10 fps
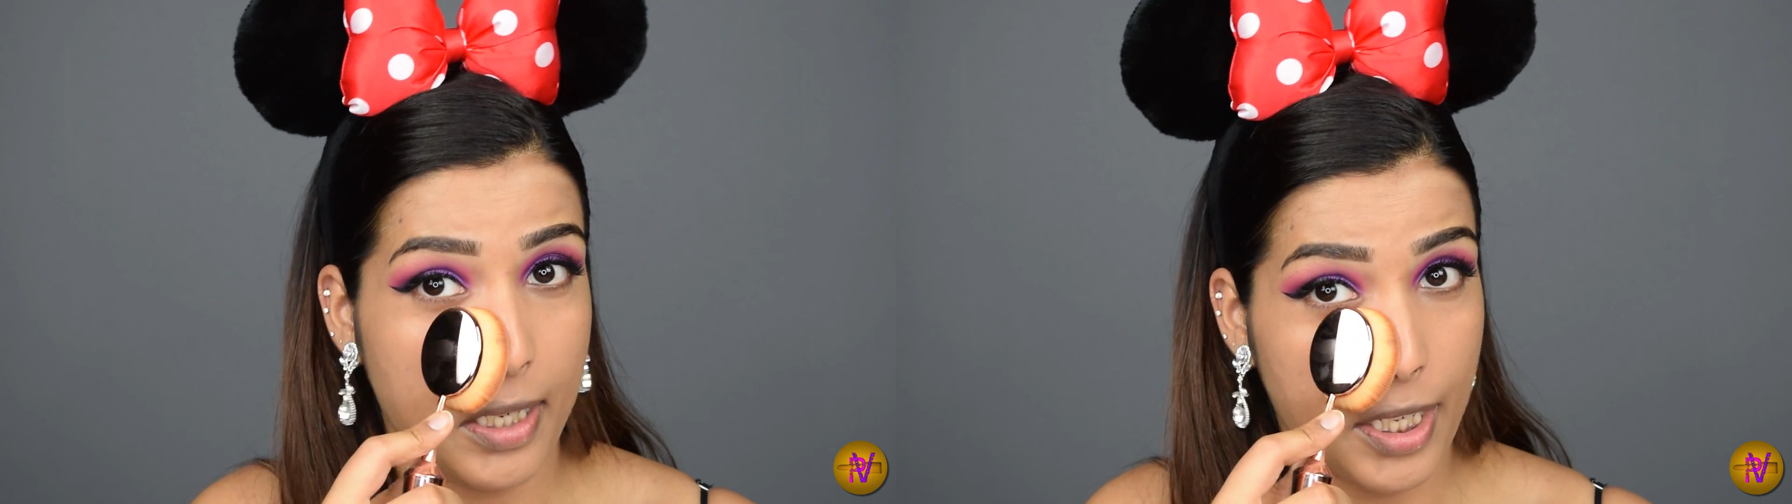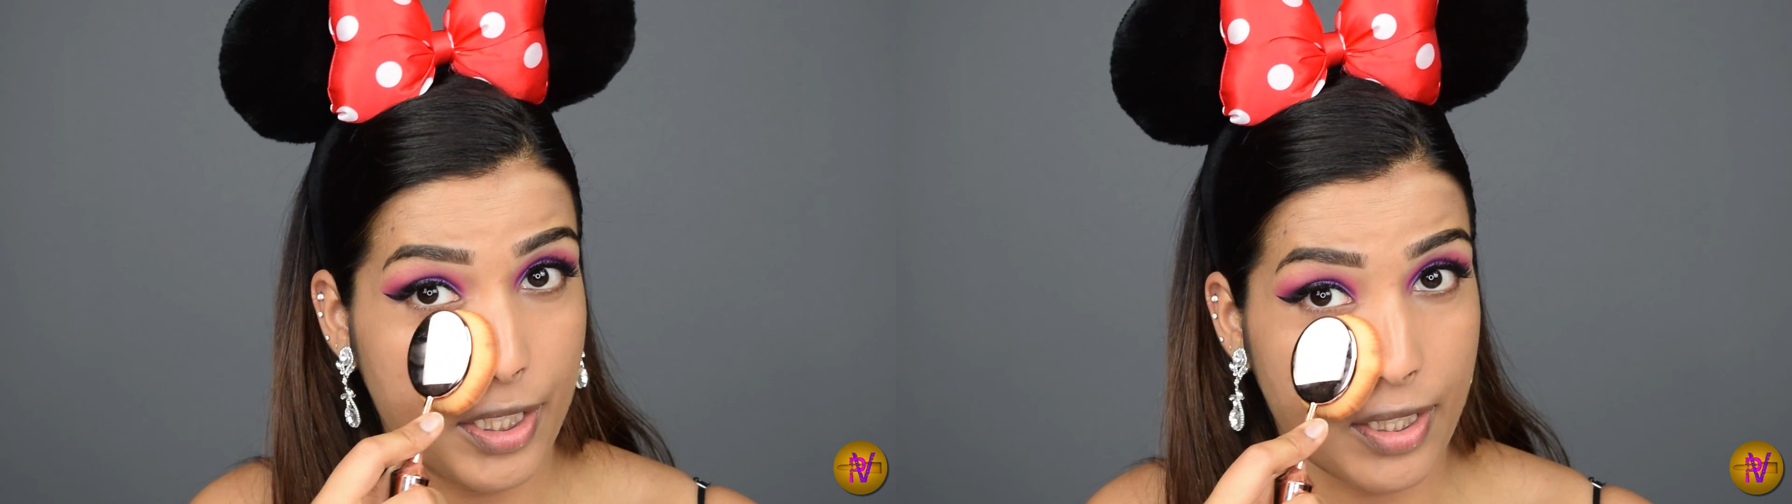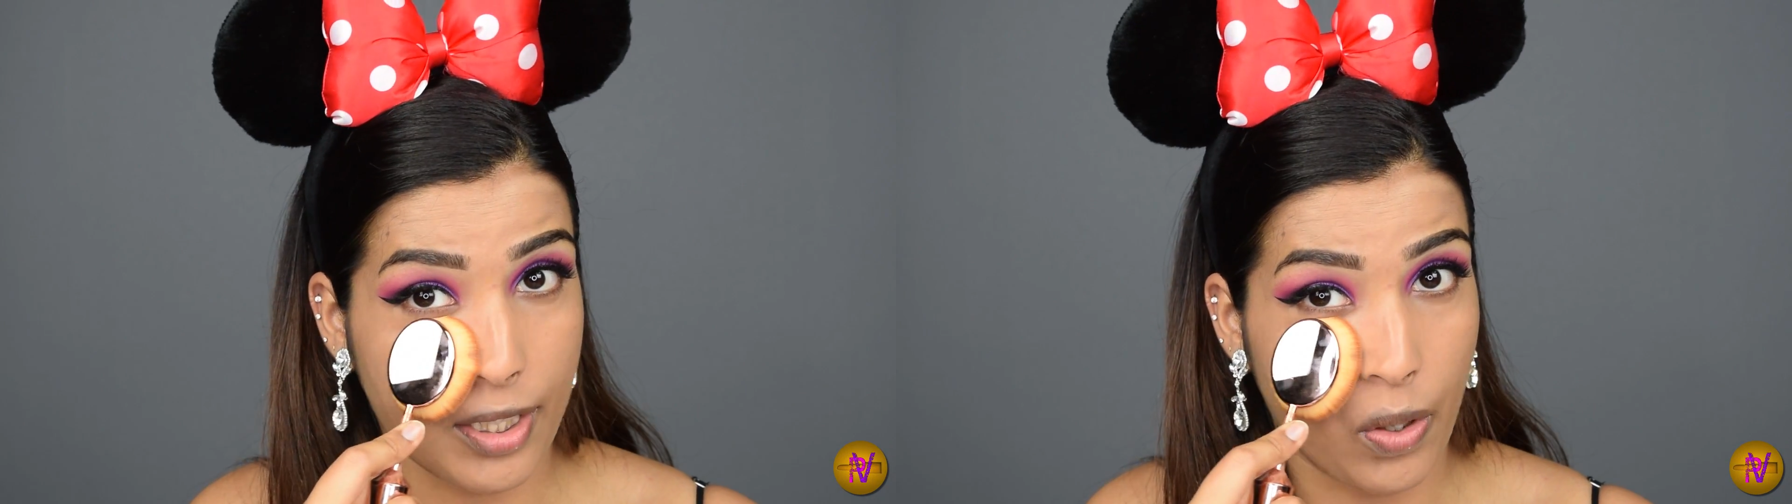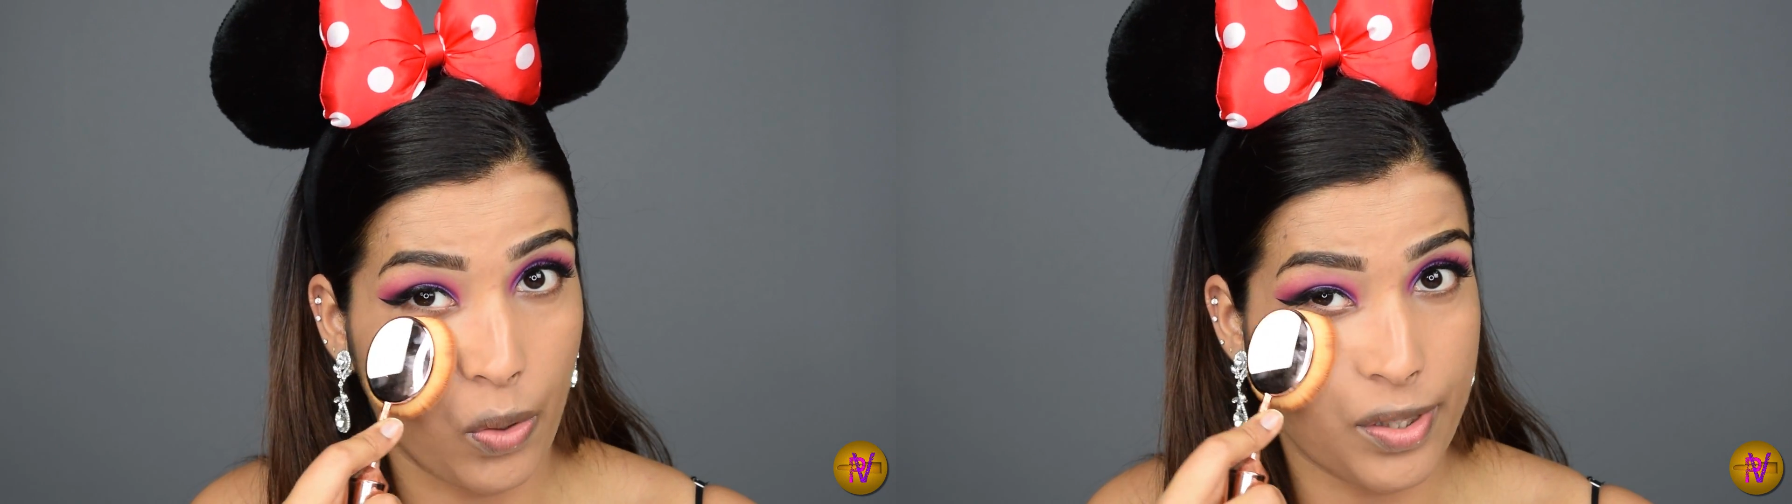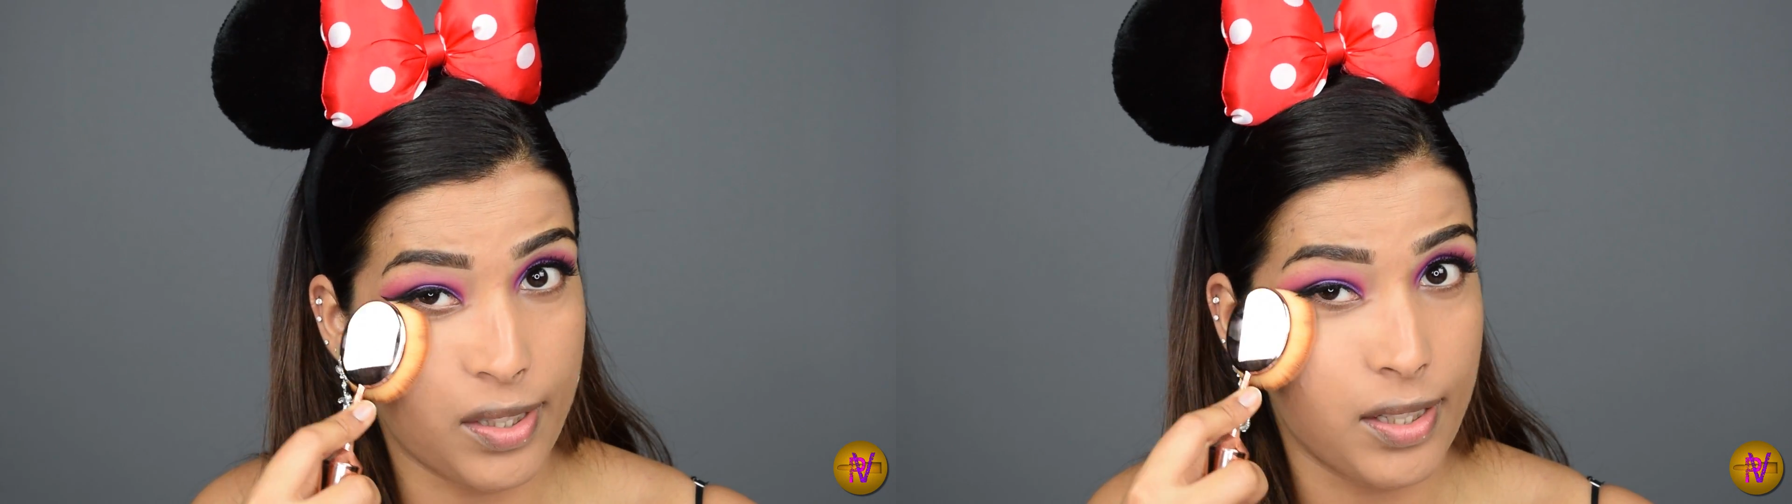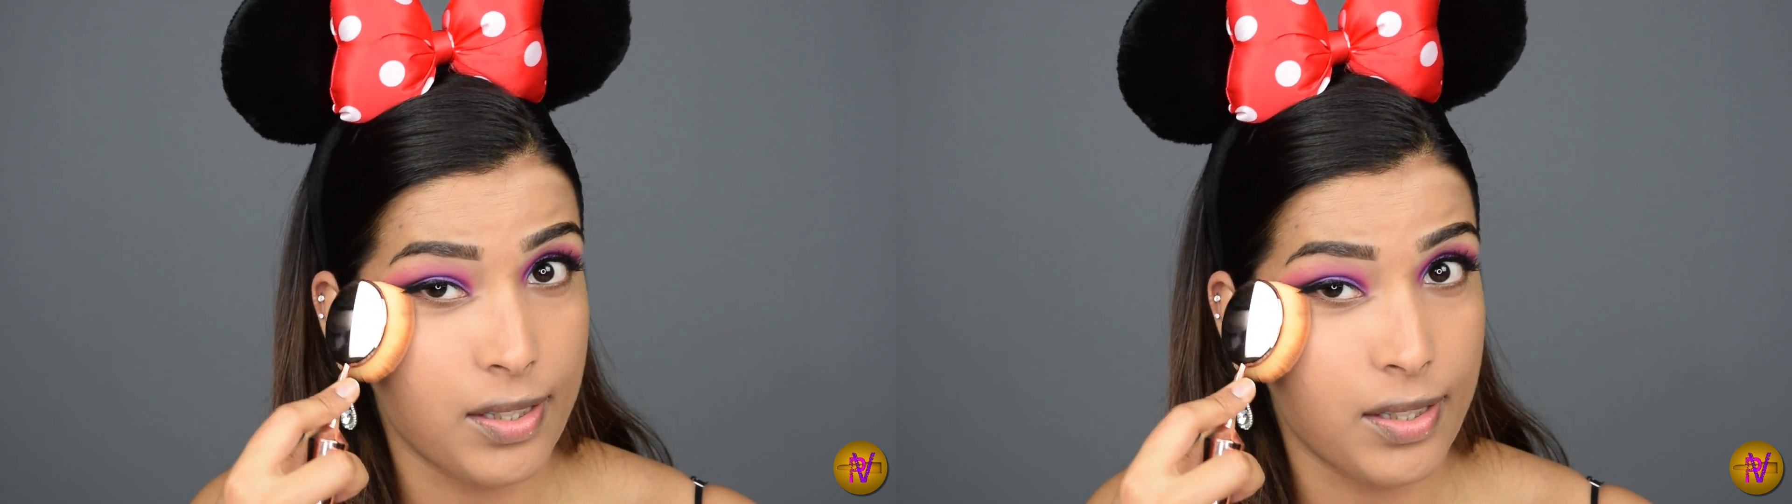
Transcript: it just goes